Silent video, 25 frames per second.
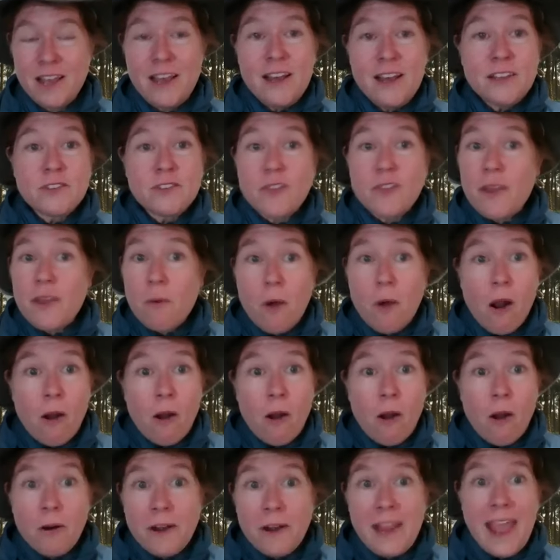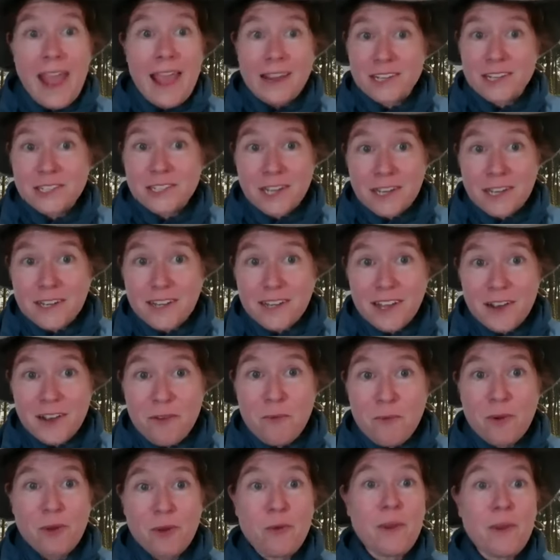So they were already ancient when
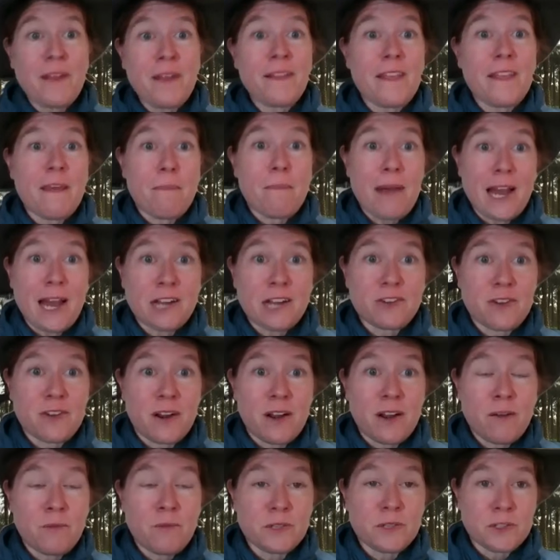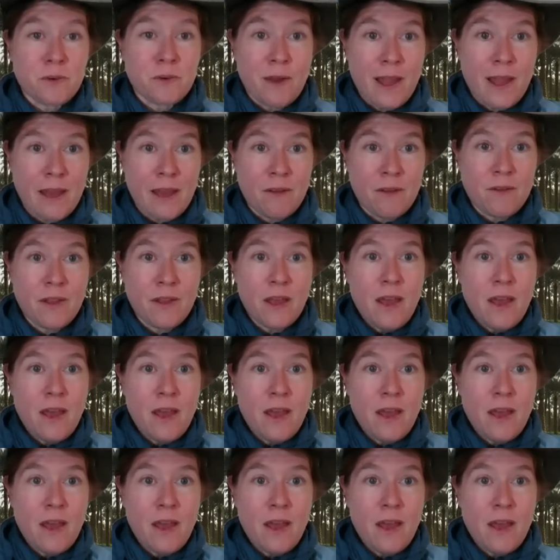Queen Cleopatra was around.